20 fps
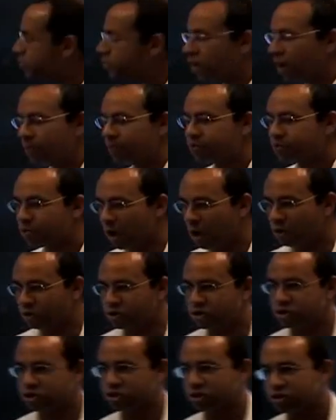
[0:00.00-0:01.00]

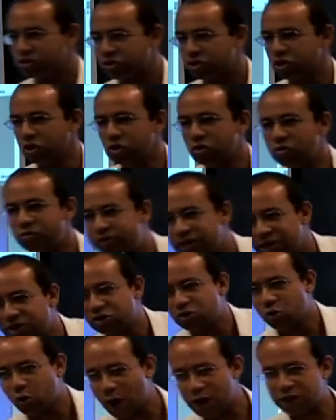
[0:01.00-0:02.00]
approach to this
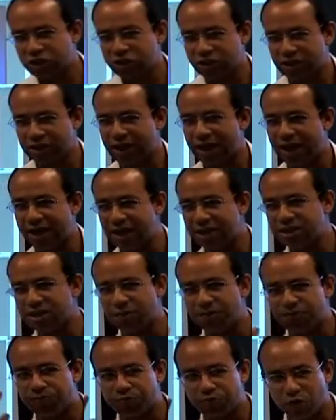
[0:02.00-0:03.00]
question and his
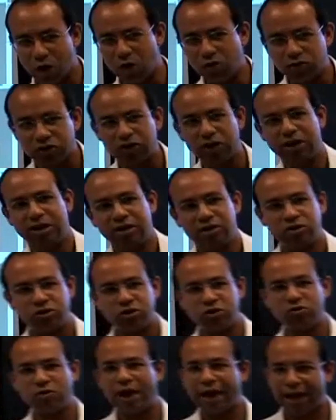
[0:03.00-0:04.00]
approach
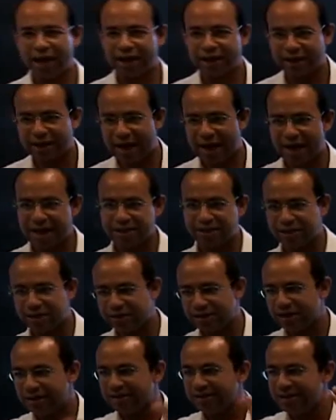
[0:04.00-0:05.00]
to analyzing
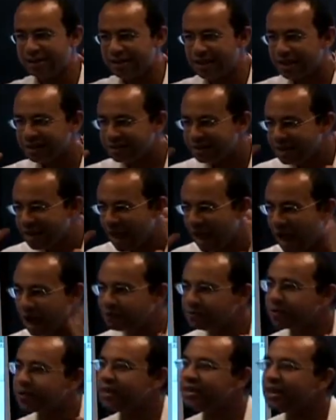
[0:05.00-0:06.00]
the
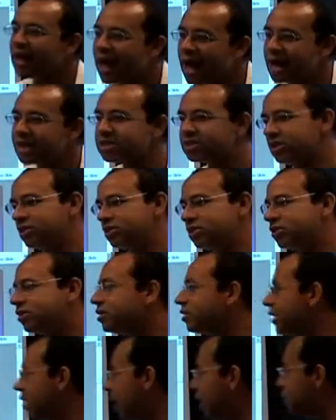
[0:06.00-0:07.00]
African essence
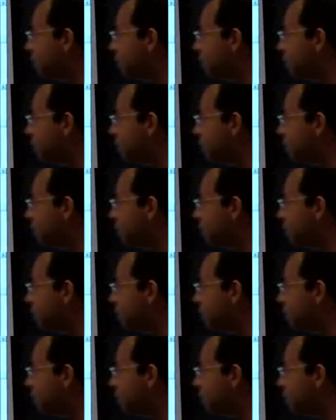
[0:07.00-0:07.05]
of the